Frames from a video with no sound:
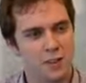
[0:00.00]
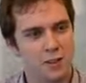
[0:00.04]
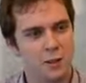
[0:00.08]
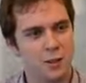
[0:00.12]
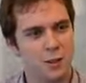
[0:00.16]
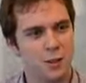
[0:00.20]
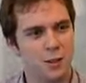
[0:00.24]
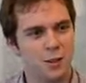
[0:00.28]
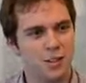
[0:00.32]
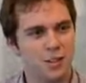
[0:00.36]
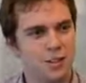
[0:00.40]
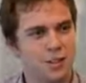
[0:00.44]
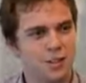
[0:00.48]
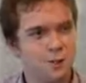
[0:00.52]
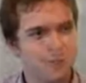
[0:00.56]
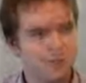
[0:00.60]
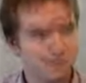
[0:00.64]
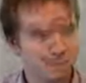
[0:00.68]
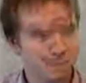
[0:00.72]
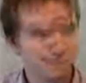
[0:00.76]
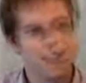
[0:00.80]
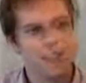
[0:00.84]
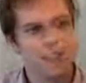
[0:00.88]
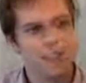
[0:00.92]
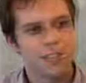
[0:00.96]
course.
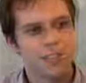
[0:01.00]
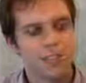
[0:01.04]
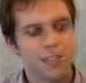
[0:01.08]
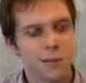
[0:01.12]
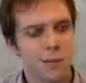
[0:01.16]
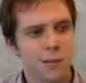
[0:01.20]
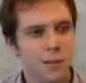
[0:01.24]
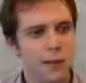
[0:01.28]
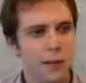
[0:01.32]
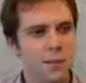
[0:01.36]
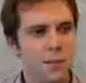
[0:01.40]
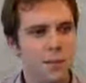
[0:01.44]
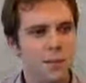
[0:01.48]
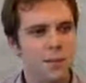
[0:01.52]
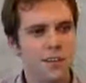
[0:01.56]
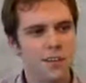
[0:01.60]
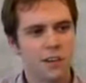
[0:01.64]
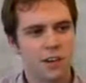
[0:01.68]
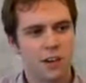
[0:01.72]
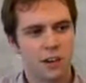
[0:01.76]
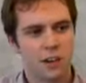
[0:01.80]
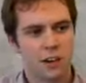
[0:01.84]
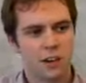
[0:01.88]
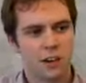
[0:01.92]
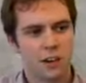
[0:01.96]
Yeah, so the BMedSc
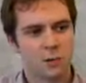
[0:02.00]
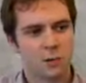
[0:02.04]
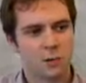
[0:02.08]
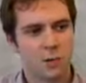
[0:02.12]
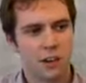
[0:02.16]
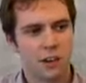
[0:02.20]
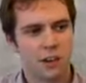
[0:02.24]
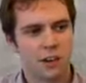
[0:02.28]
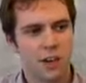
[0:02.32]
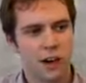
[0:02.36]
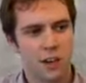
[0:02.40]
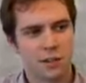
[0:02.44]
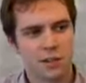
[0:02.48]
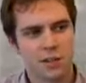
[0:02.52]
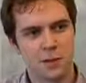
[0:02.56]
Honours program